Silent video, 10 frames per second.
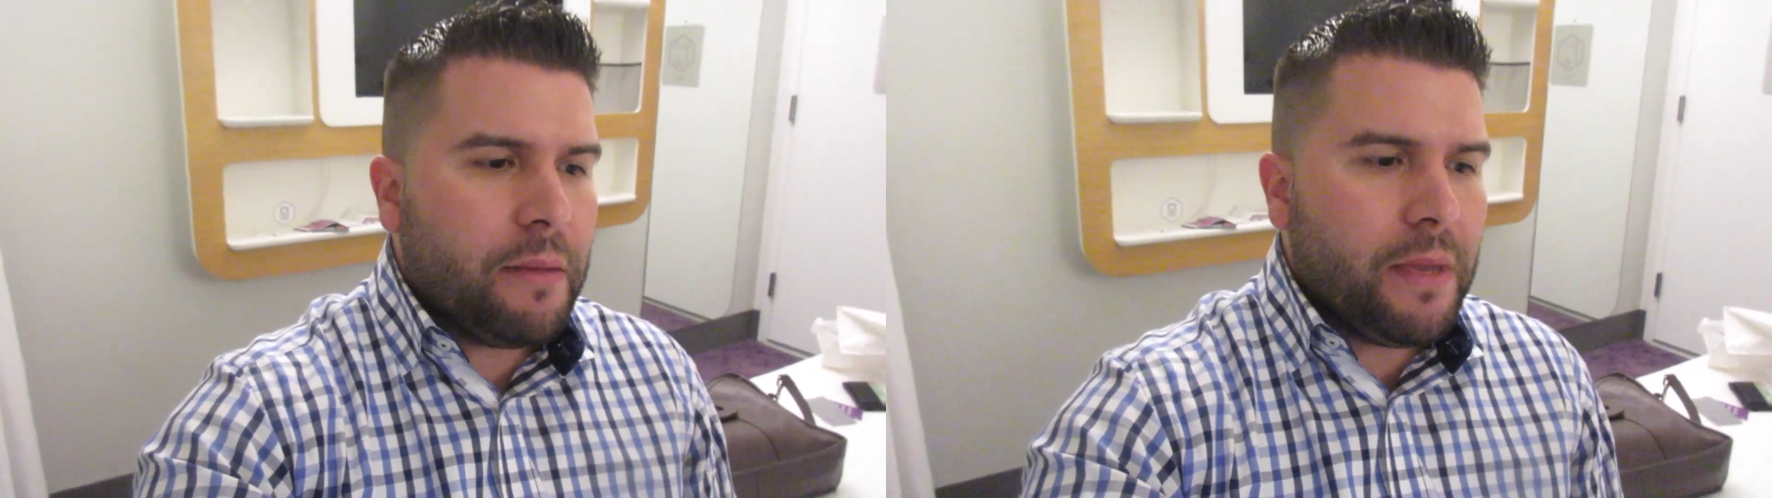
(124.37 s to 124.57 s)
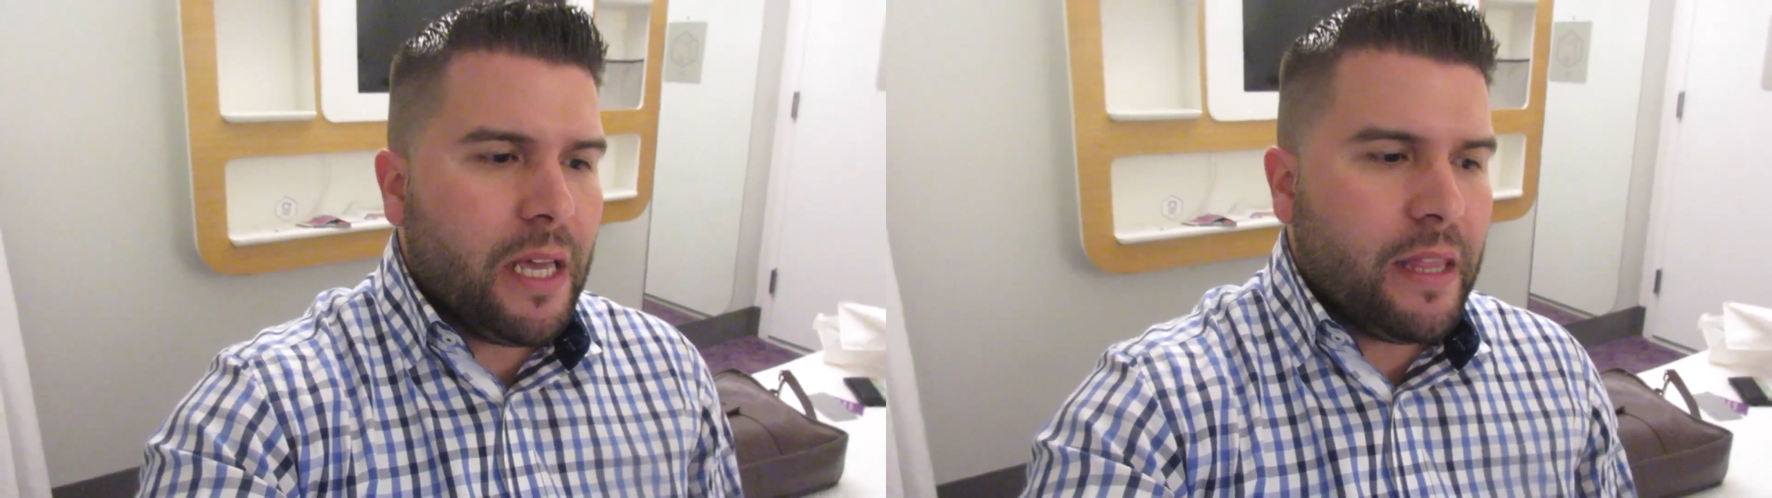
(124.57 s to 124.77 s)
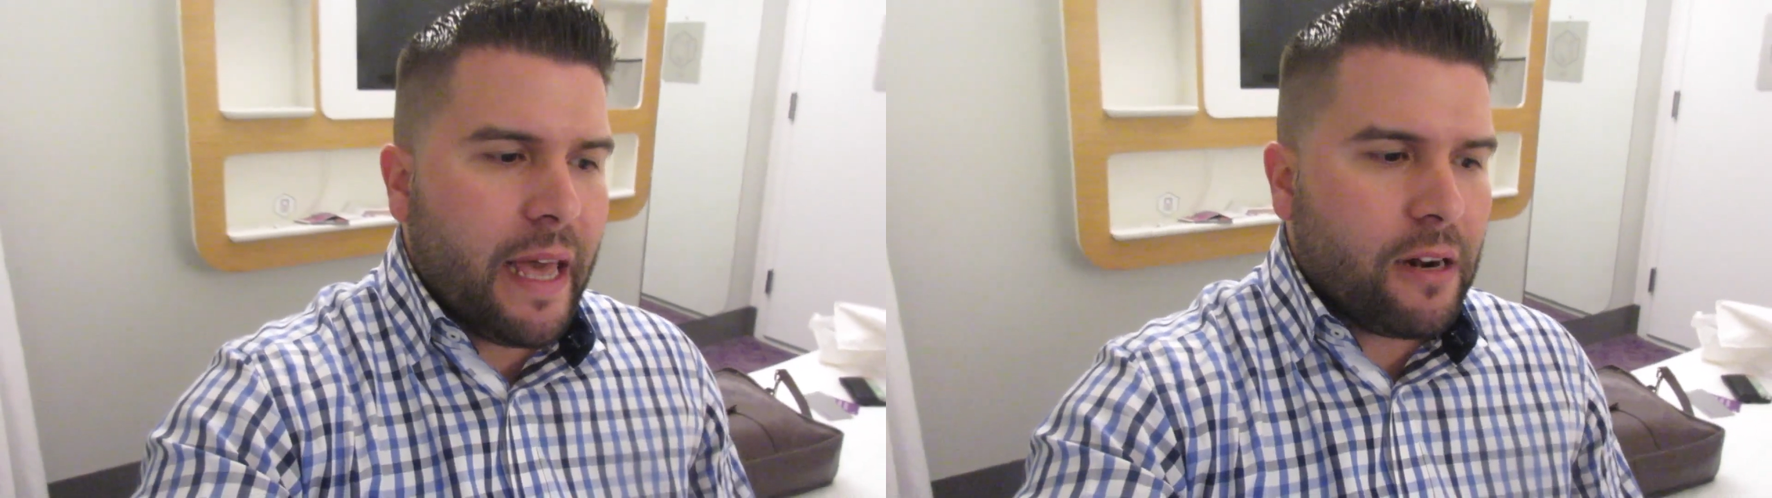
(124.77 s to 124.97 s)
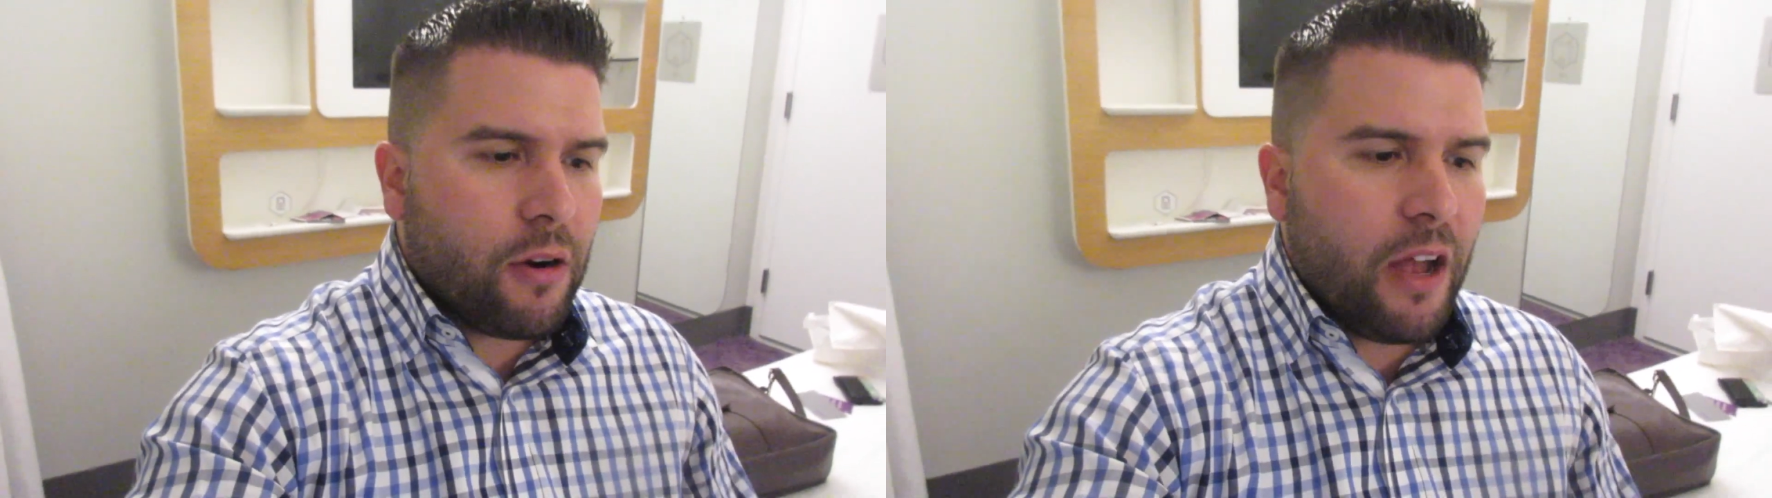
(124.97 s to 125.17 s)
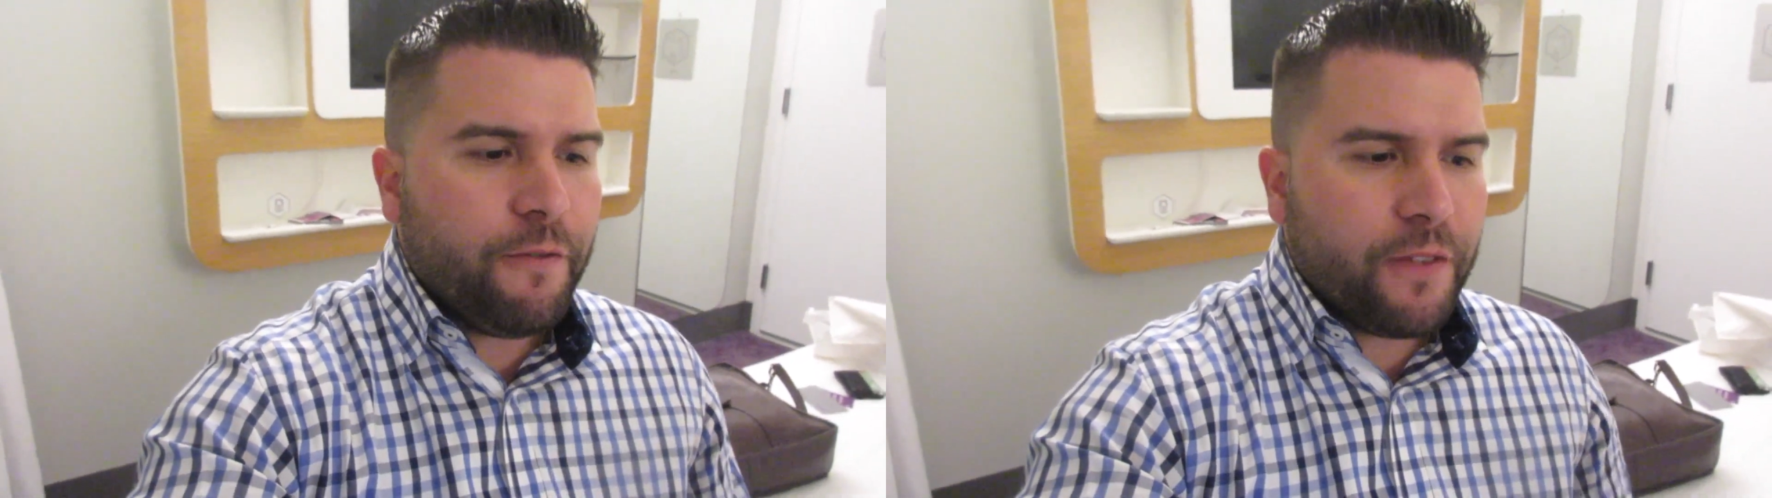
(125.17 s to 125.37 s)
at me in the
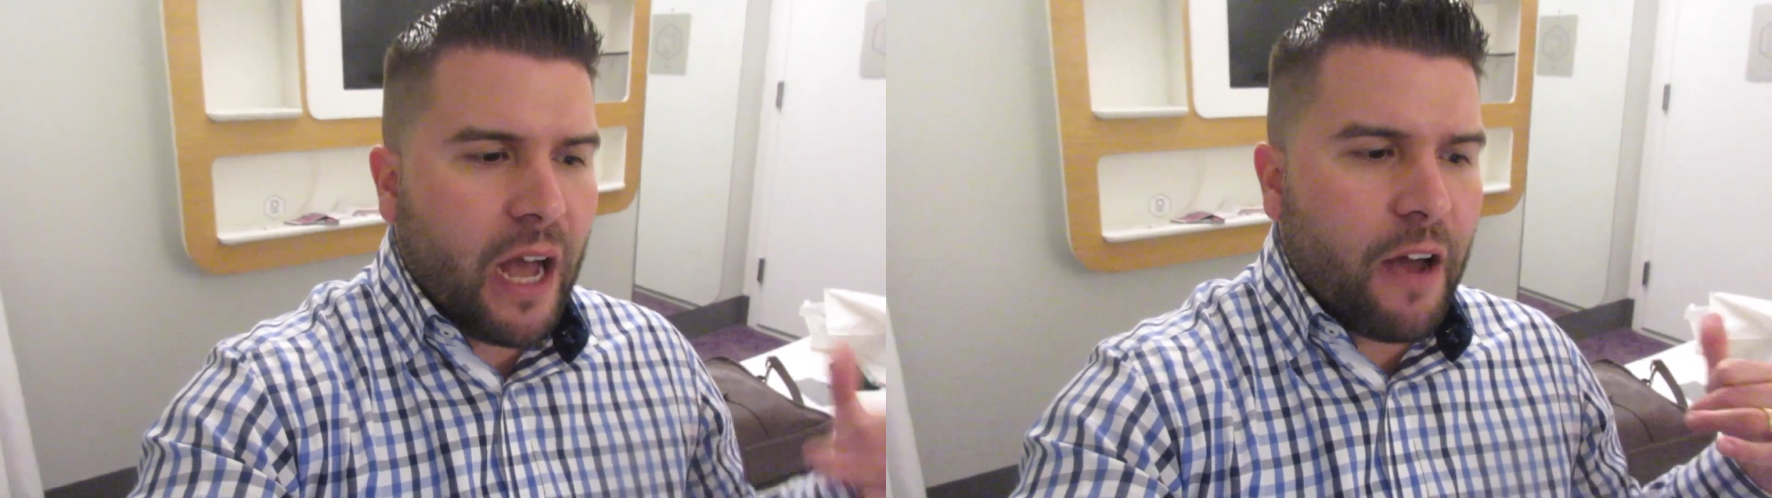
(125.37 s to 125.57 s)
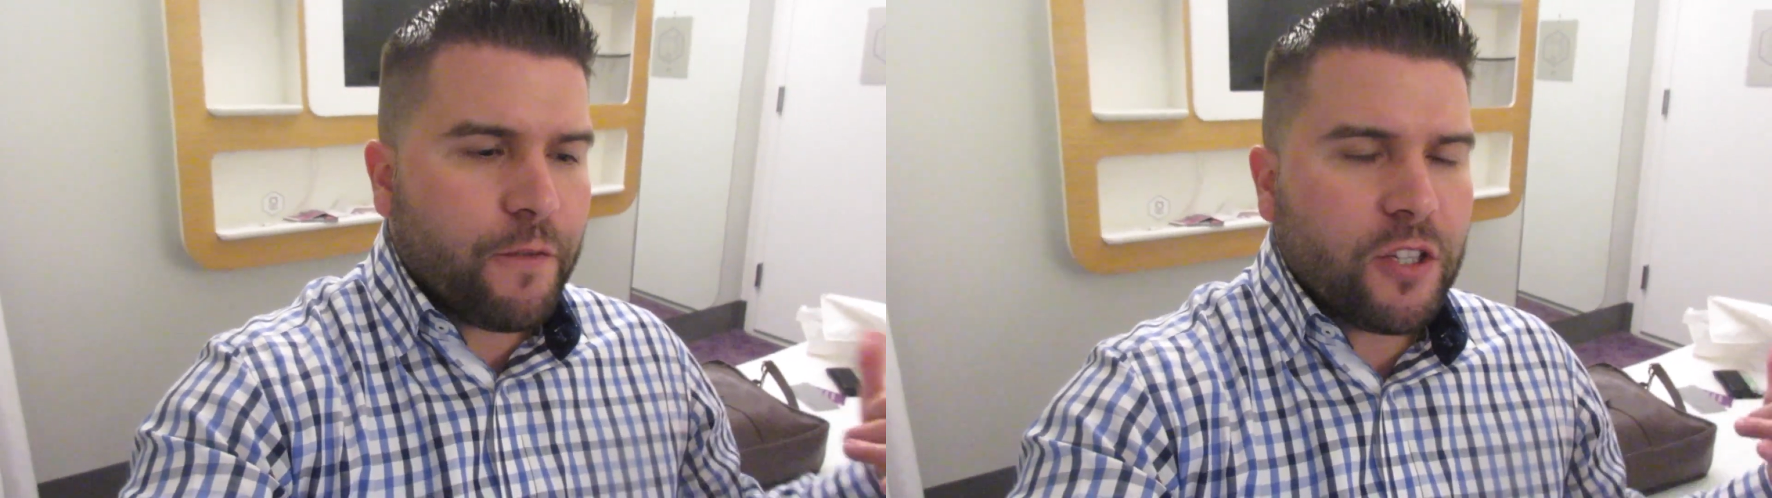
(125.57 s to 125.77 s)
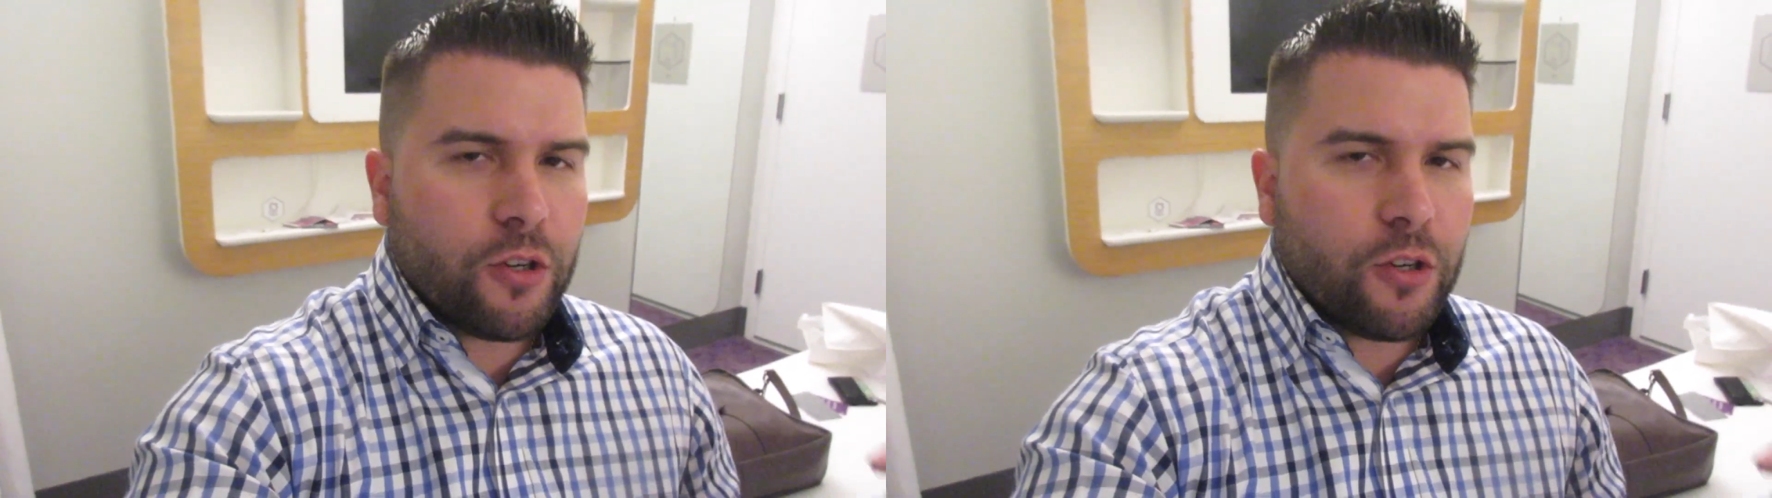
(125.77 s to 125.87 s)
NRF conference